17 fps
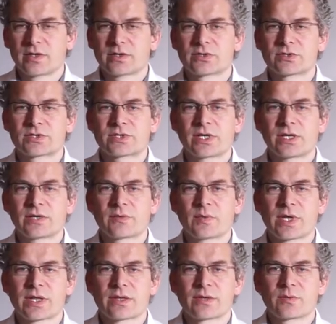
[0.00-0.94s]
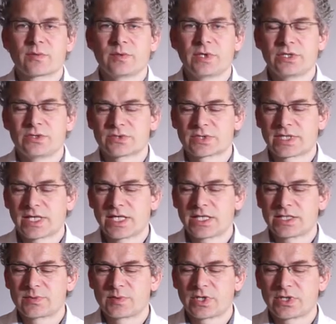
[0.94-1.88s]
To start with, we use
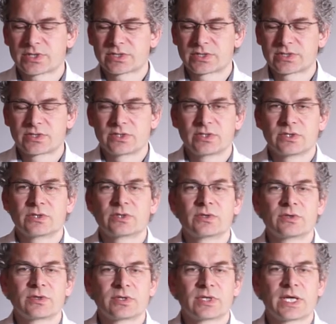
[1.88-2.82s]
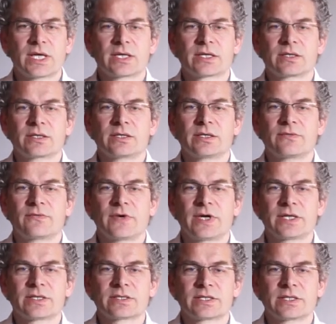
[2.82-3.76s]
gauge blocks to get a
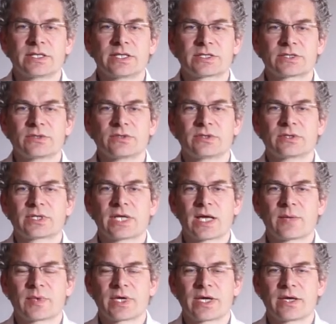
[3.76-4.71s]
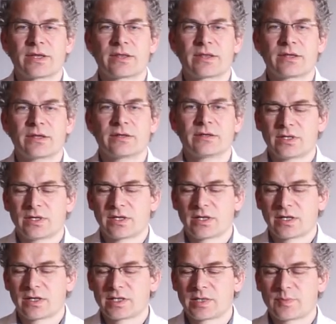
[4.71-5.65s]
defined initial gap height.
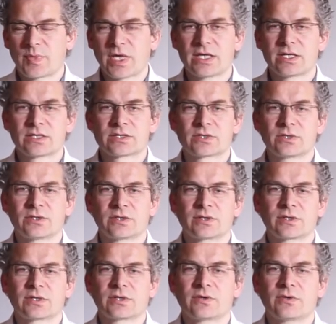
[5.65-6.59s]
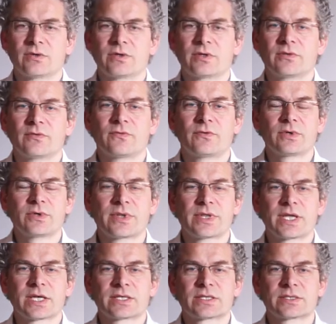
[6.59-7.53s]
Dependent on the foil
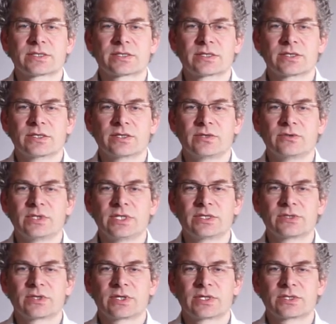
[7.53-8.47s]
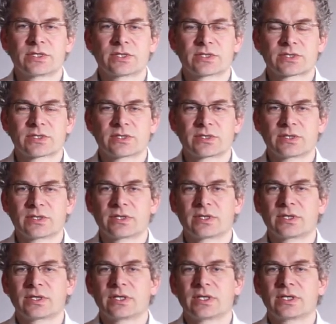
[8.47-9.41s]
thickness, you need to adjust
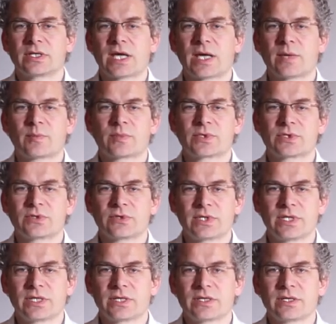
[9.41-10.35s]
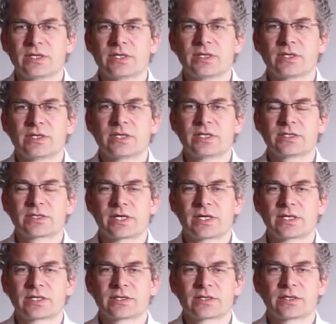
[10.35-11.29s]
the gap to the
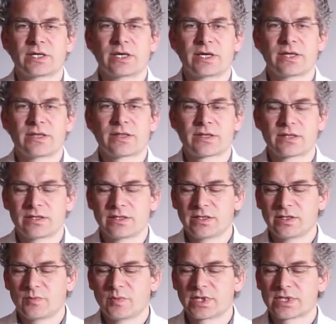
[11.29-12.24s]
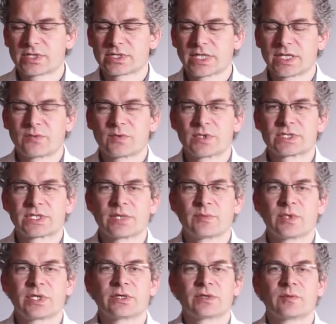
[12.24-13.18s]
desired height, which
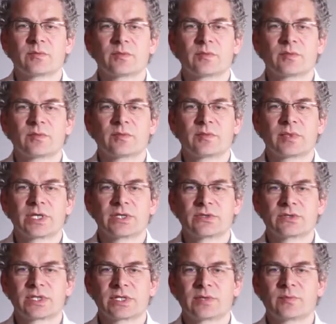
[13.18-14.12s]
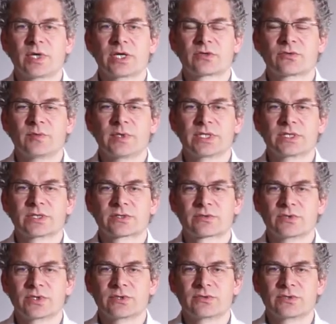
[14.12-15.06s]
can be done by using the micrometer
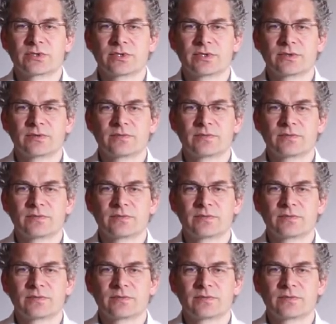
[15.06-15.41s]
screws.